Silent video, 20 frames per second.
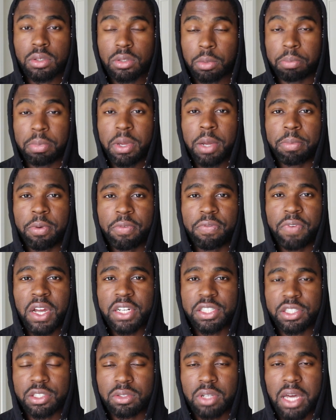to be a
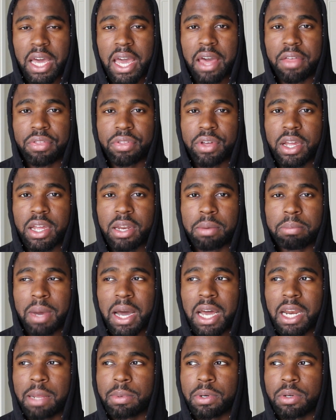professional athlete in
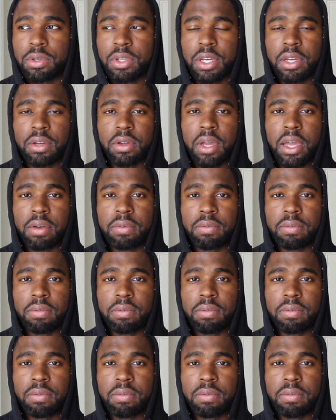bodybuilding